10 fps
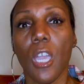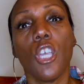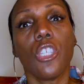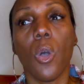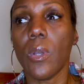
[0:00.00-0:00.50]

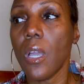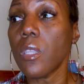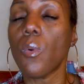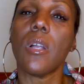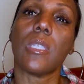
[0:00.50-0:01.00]
So in other
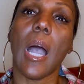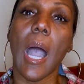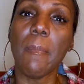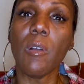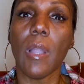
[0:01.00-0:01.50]
words,
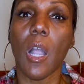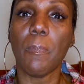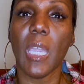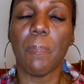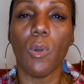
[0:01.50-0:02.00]
I'm around
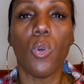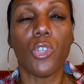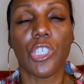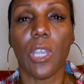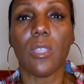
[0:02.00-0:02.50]
people who share